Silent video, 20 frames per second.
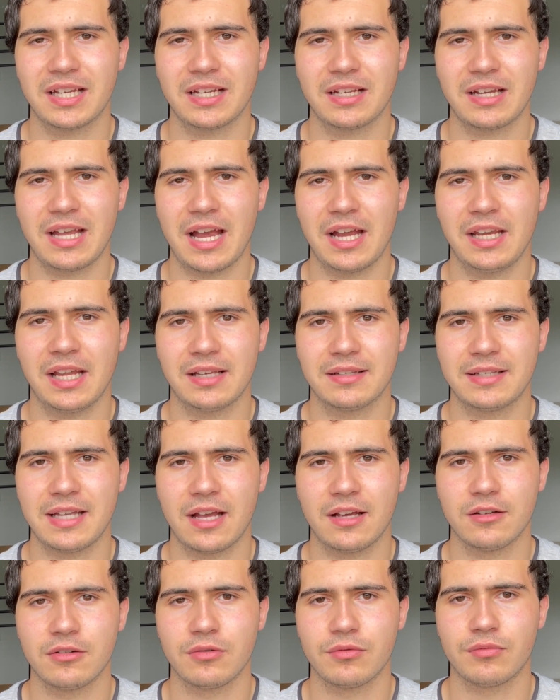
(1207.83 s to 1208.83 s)
kind of has
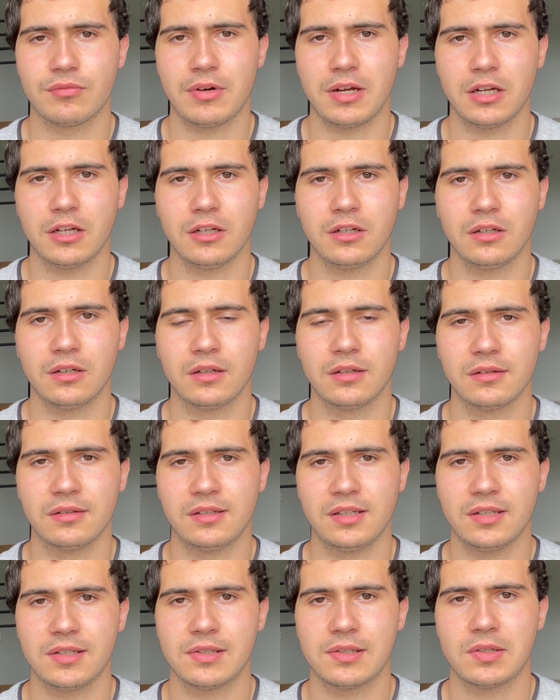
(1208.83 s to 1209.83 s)
that ring
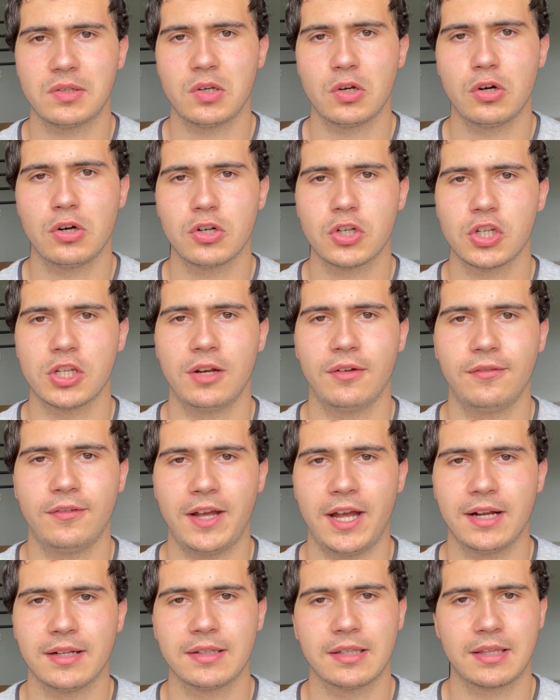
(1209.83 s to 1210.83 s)
distortion
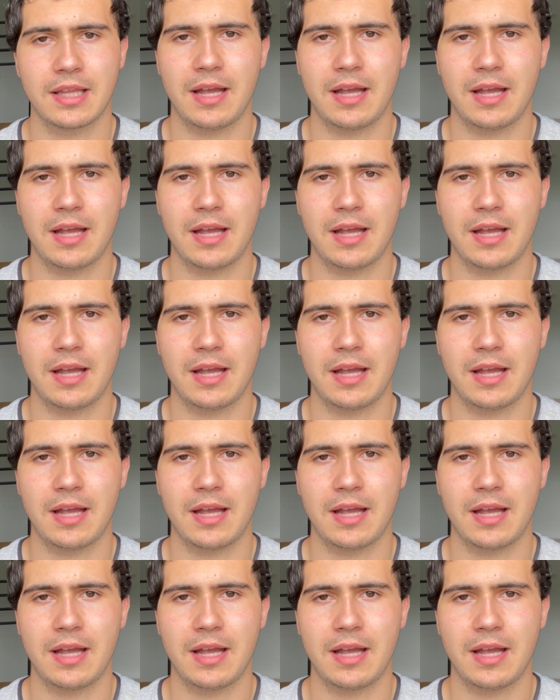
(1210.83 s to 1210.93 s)
effect.